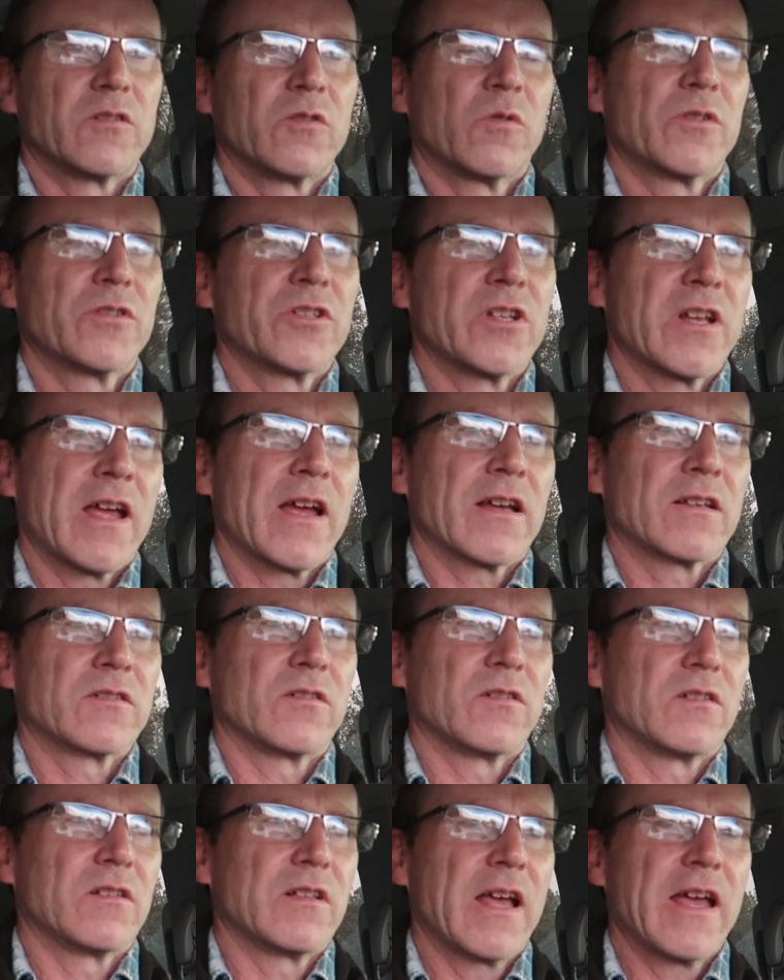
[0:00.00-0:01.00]
Torsion
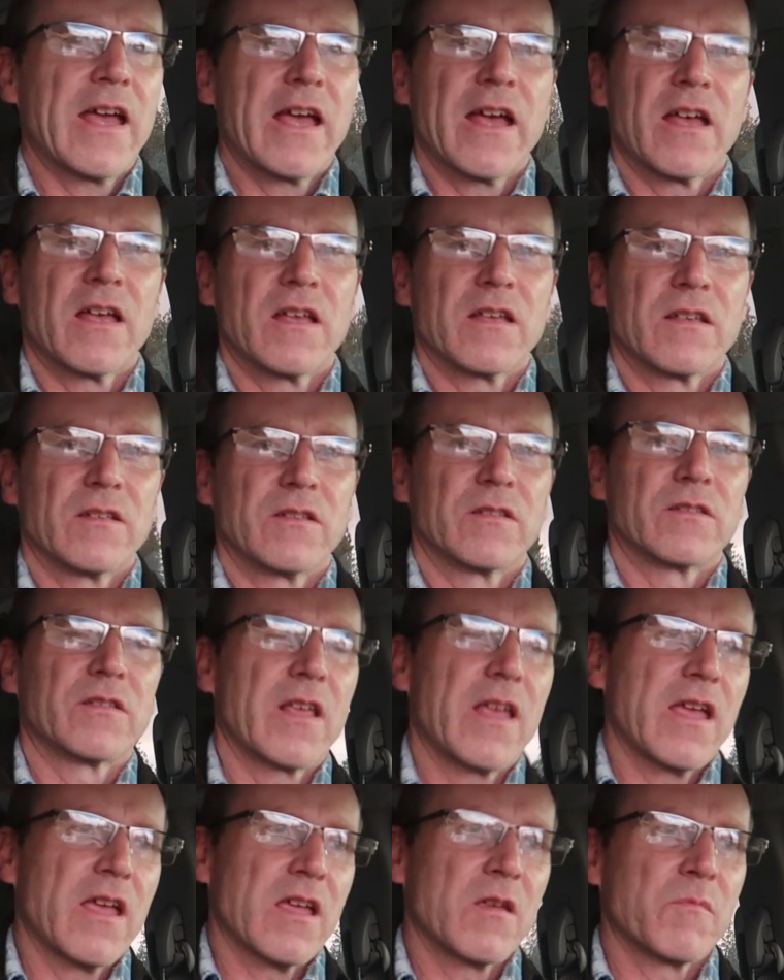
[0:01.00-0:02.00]
axle has
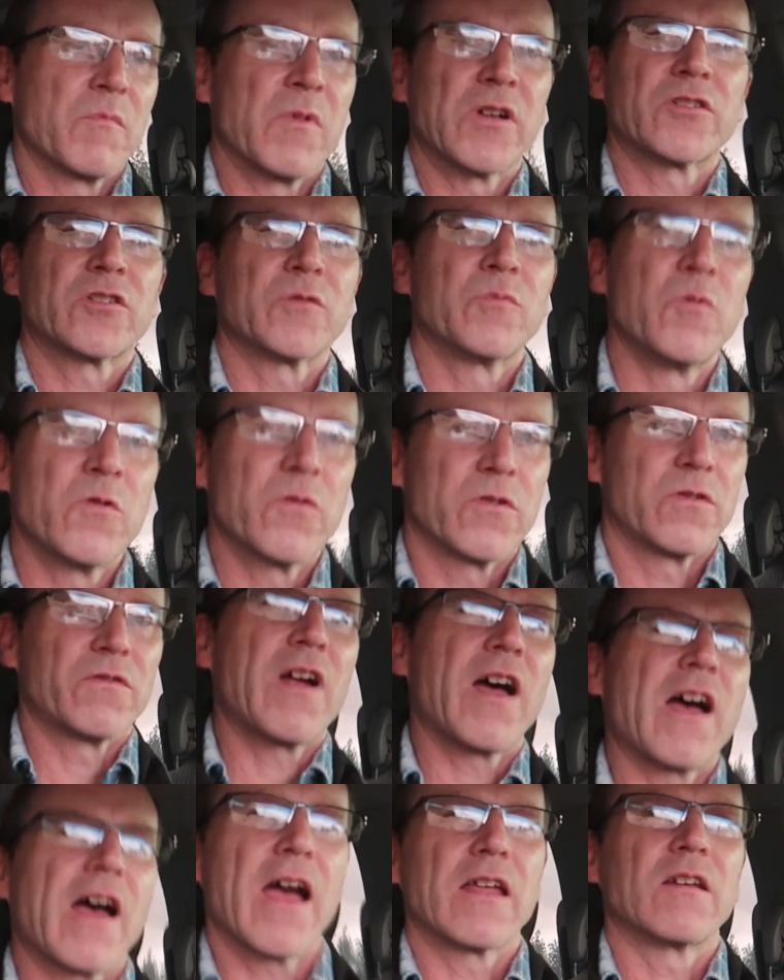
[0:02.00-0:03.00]
a much smoother
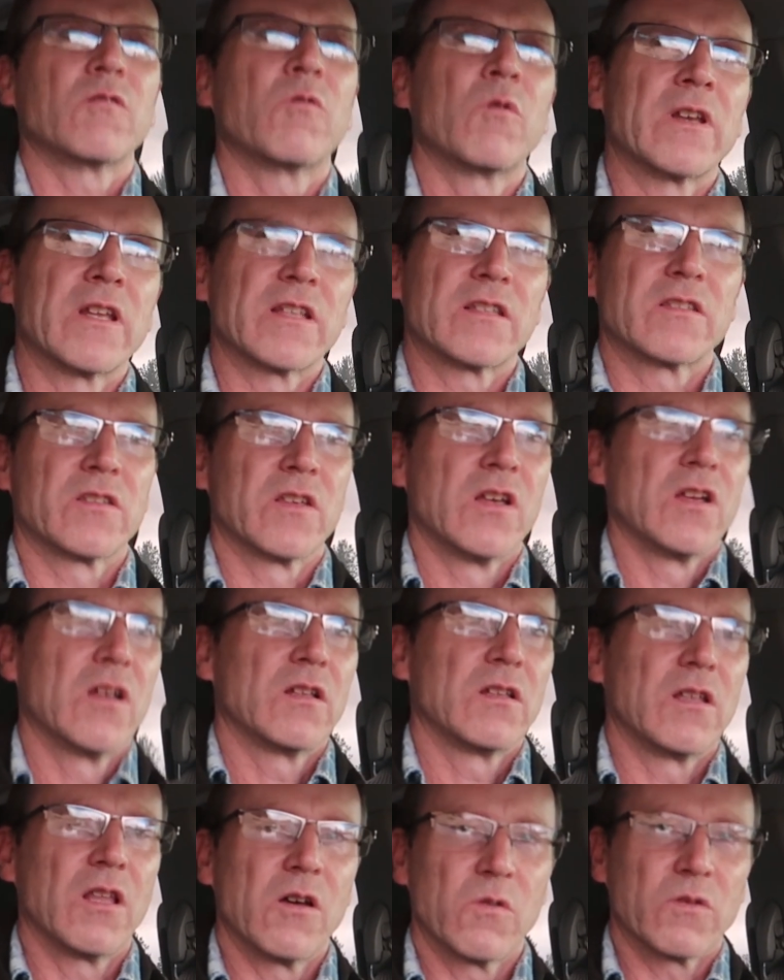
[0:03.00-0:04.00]
ride when it's
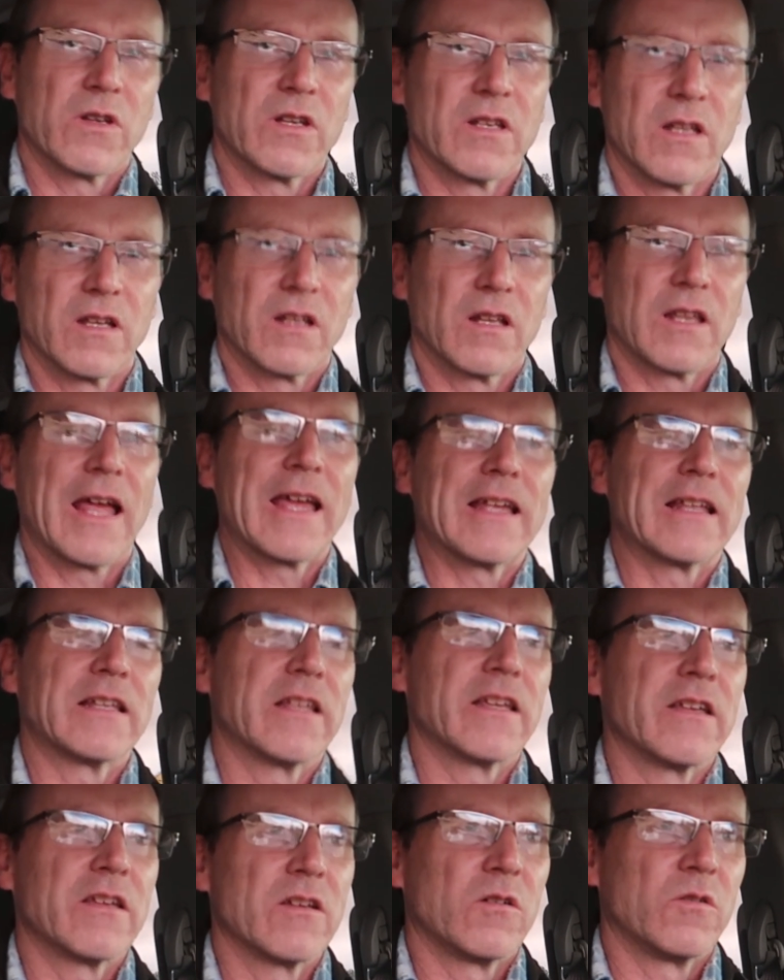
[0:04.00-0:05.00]
loaded
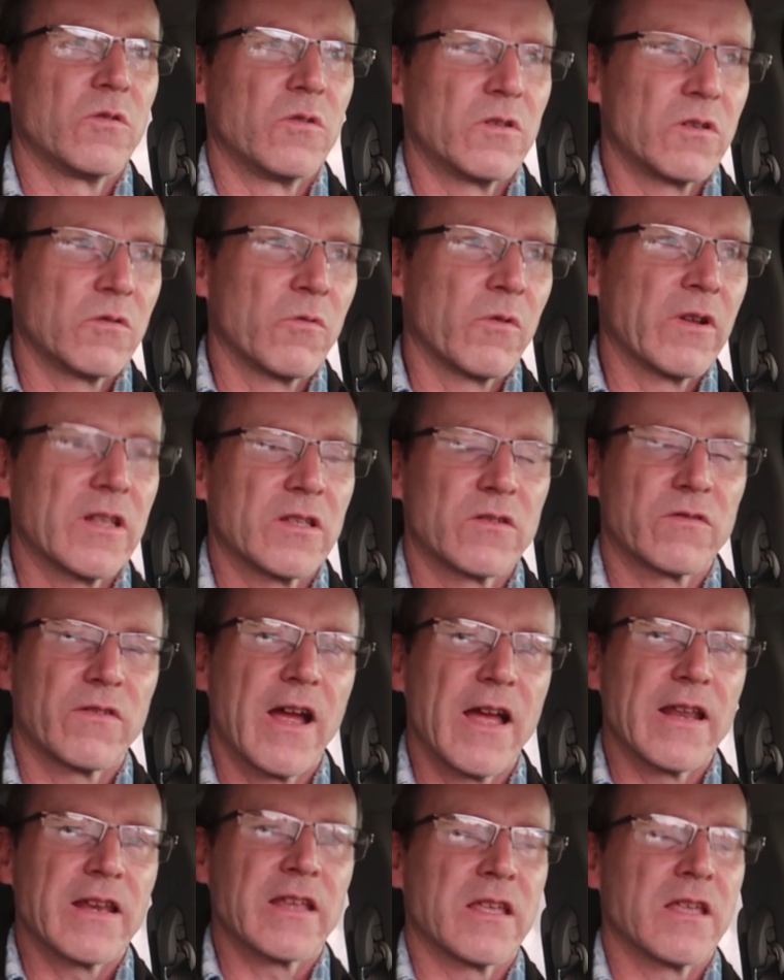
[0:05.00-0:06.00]
lightly or when it's
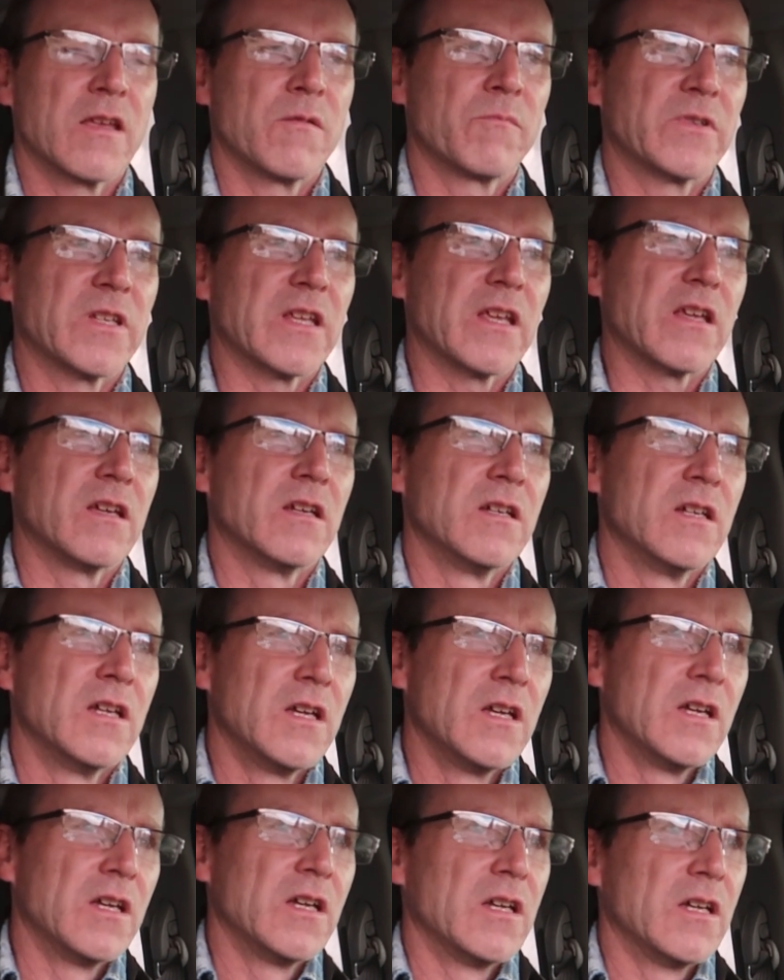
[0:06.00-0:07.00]
riding empty.
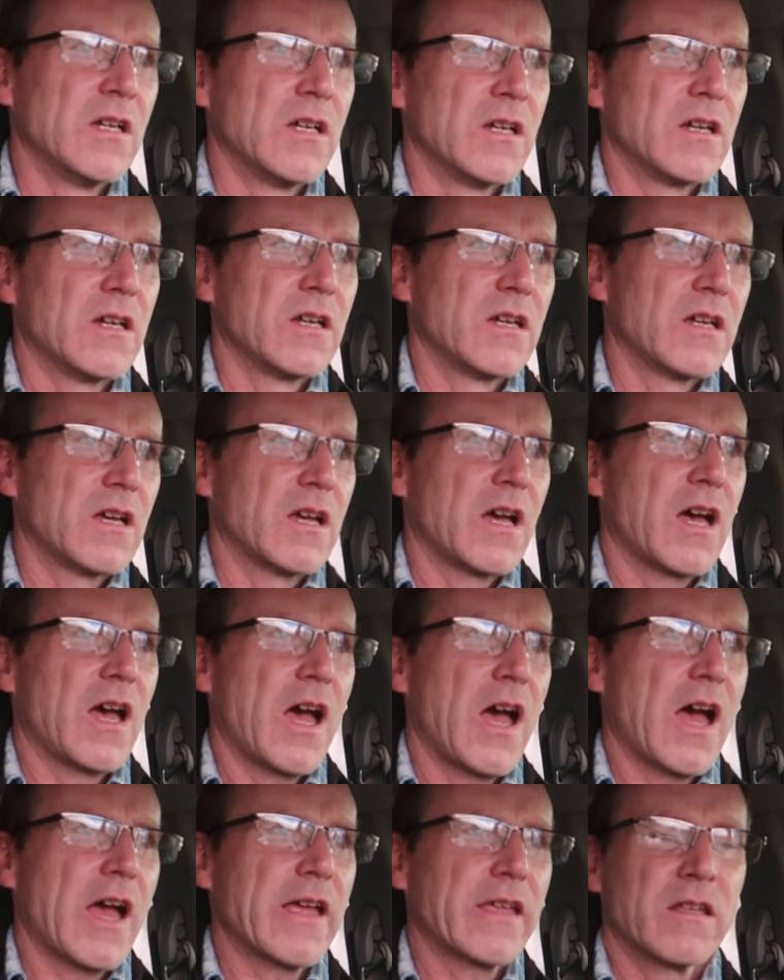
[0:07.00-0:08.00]

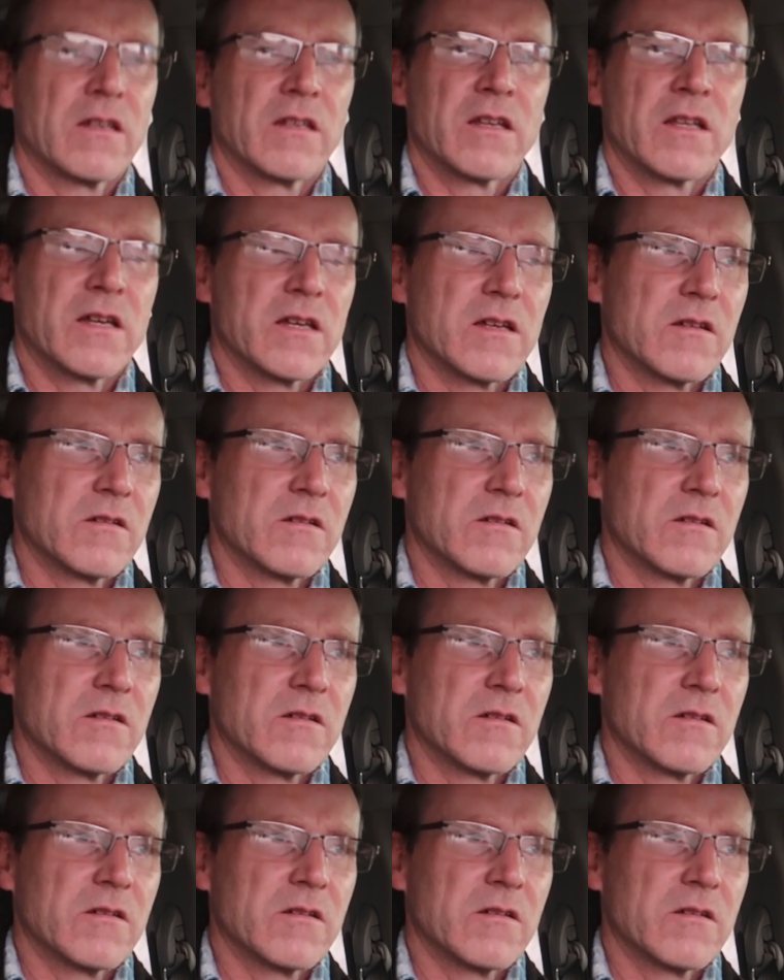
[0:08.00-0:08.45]
I can